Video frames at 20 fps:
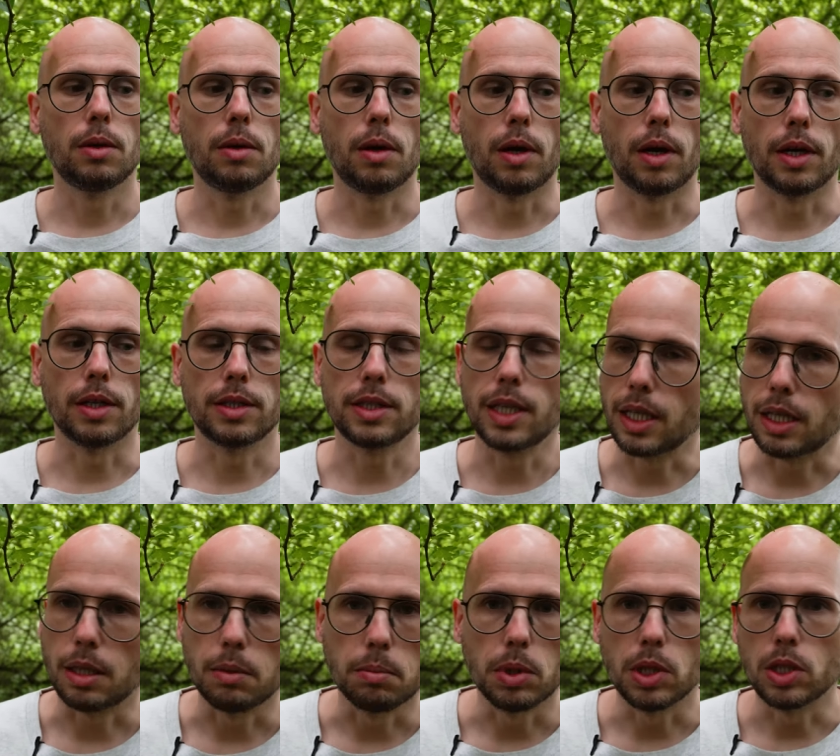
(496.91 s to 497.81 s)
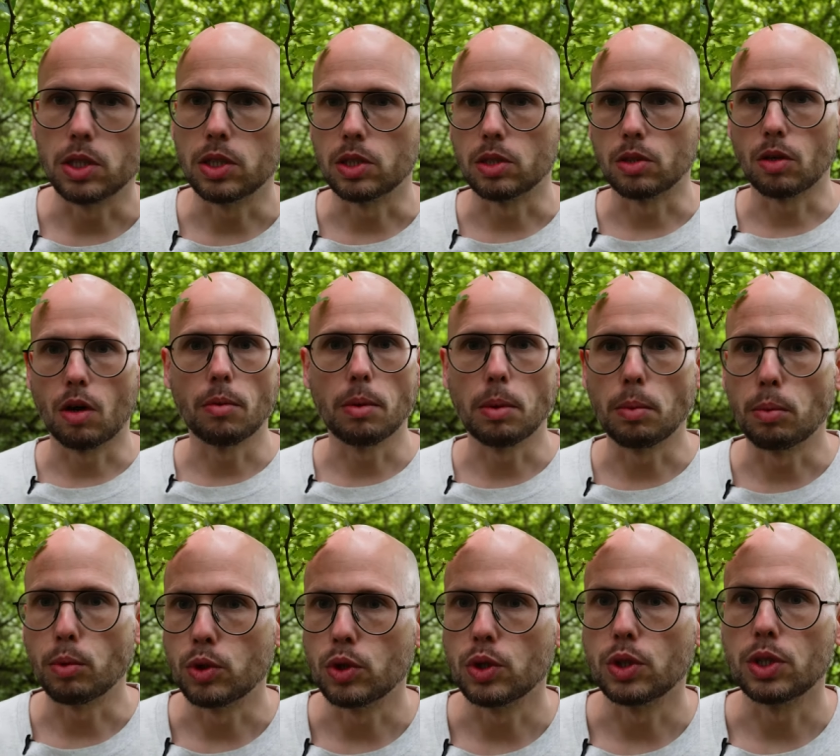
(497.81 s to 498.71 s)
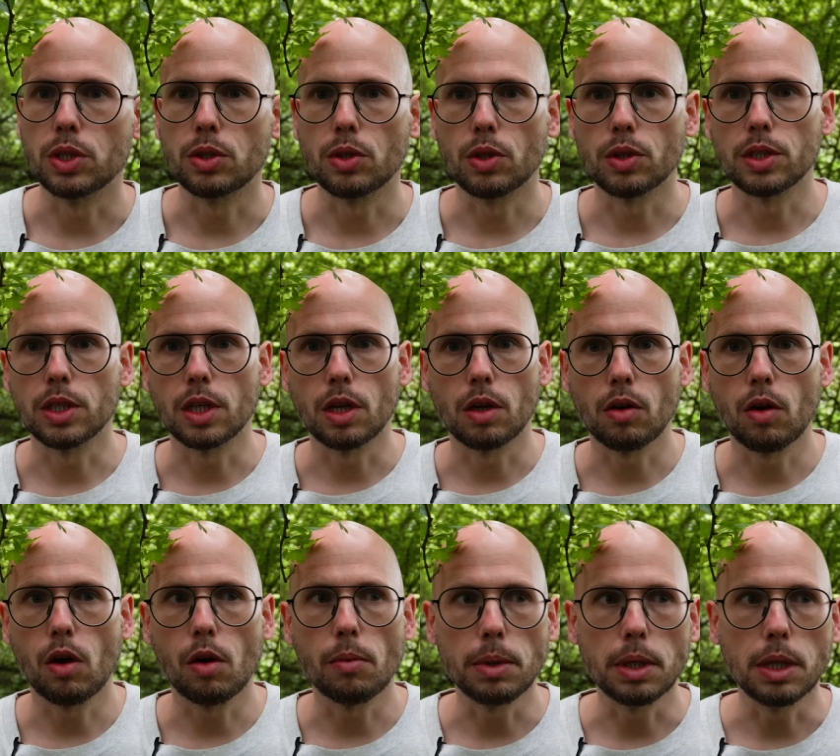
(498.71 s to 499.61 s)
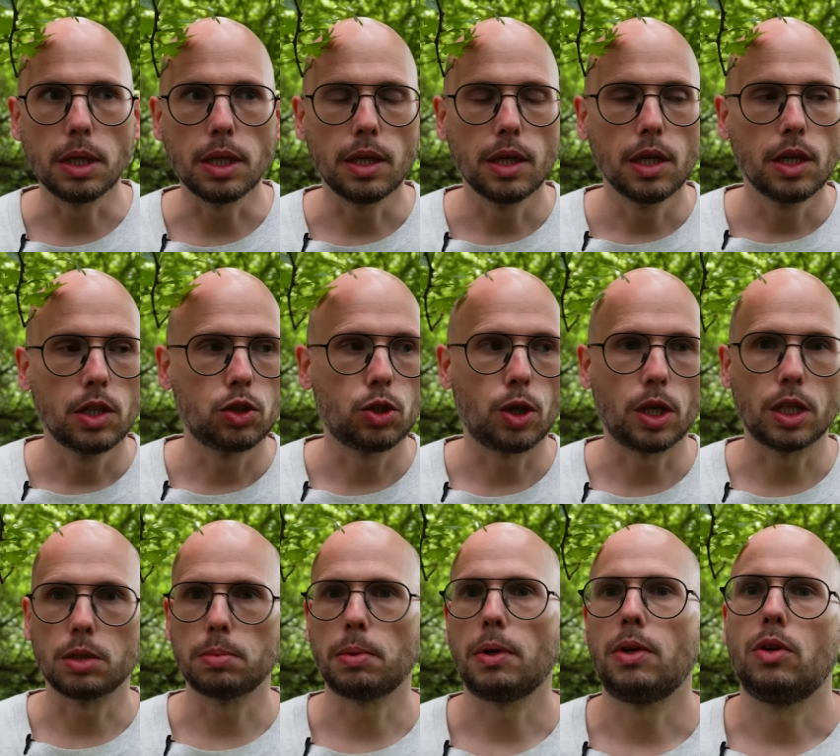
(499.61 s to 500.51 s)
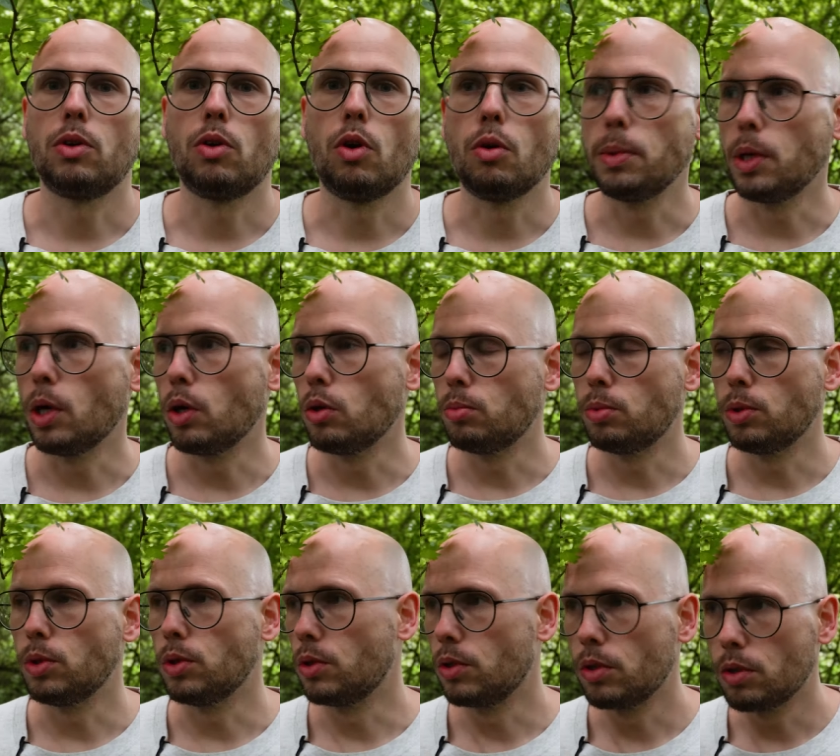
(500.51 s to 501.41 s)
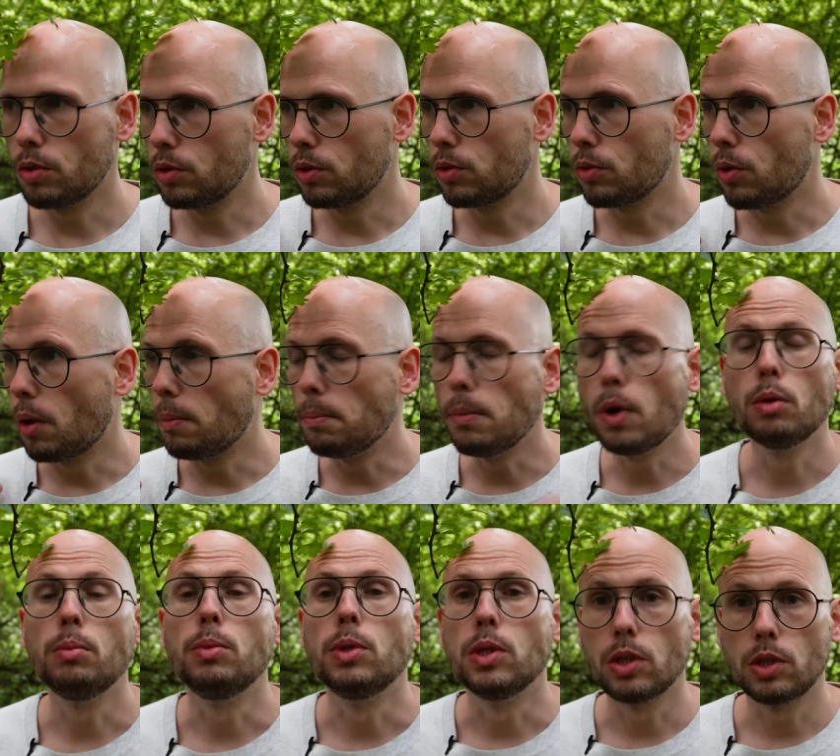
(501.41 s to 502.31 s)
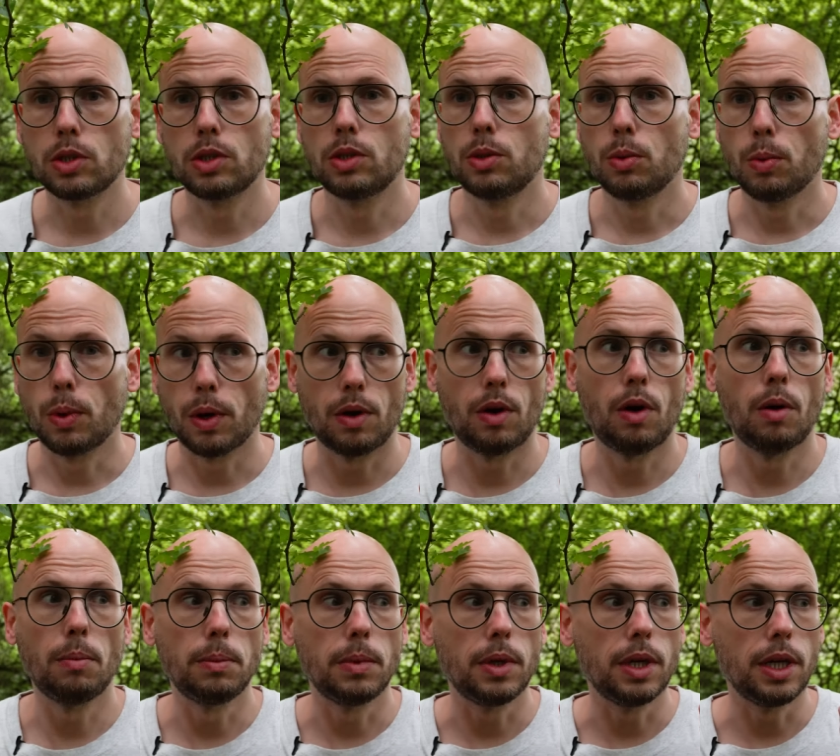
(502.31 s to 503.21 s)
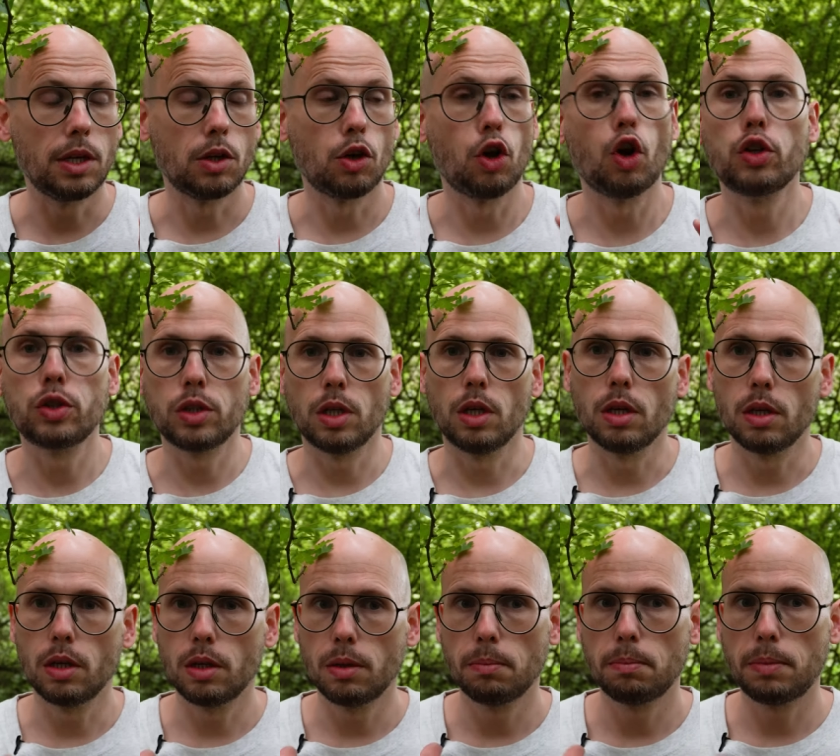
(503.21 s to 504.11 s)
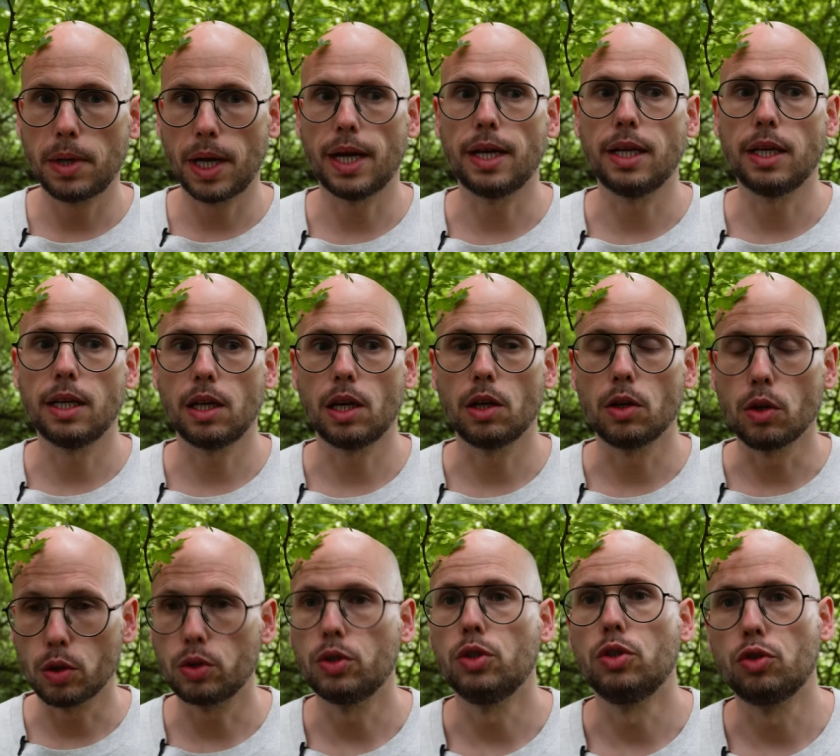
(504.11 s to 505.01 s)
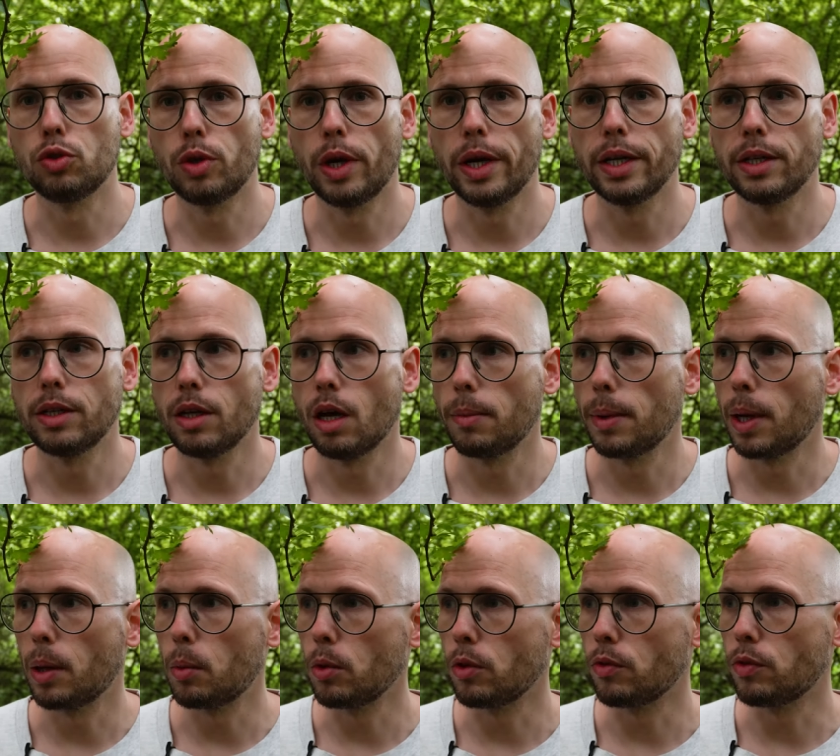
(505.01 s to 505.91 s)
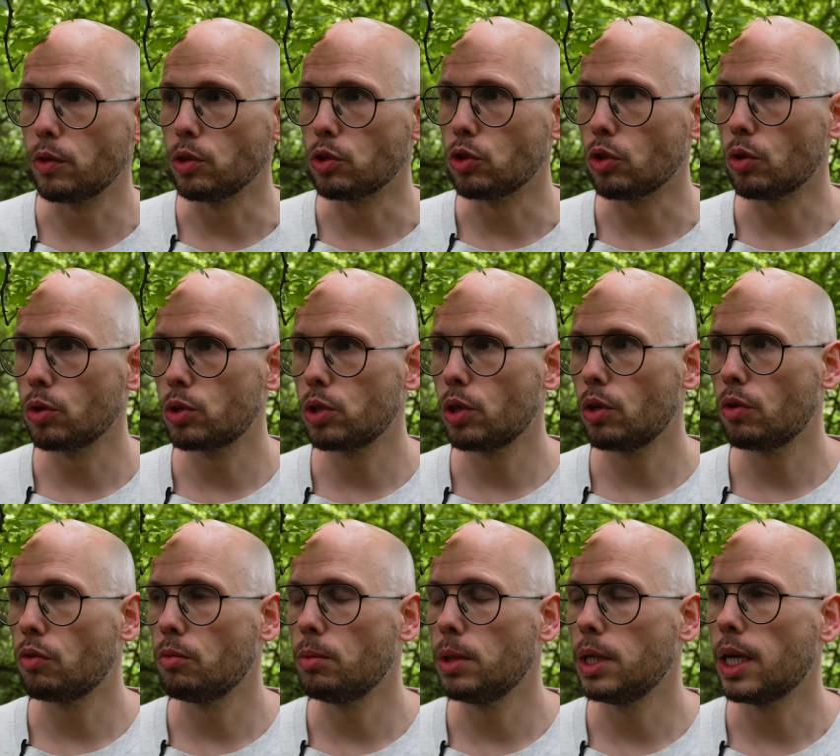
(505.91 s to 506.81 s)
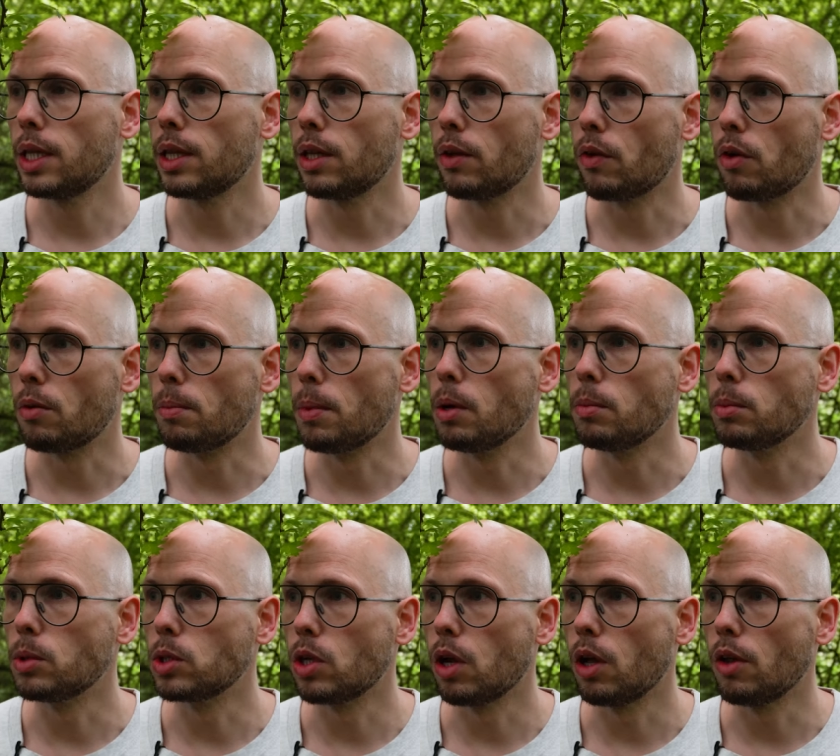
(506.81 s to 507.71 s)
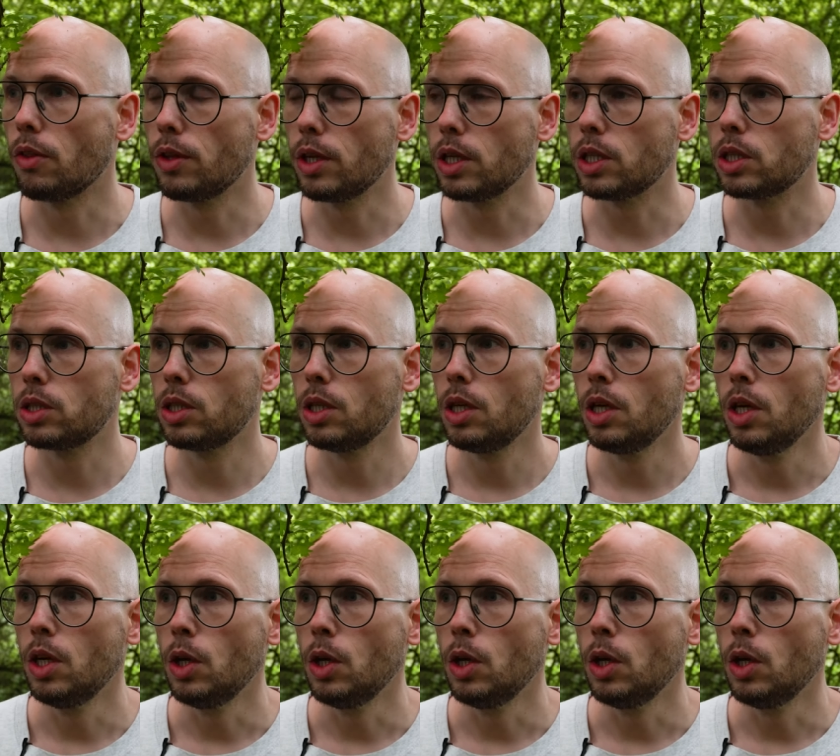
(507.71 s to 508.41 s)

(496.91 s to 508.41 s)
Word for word: uh, taking pictures, I've got to be producing content, I've got to be transparent, I've got to be open. But there are moments where I'm in utter panic and utter dread about what the future looks like for me. And there are moments like this